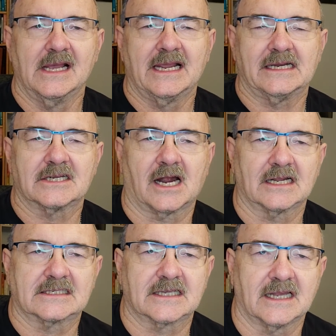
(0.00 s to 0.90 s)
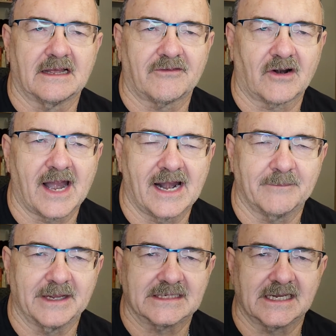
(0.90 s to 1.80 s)
He taught us to love our
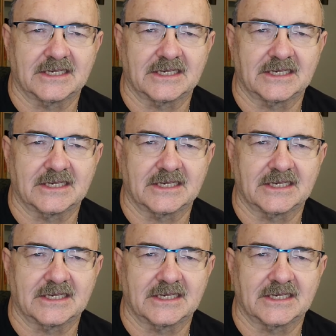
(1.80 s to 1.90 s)
enemies.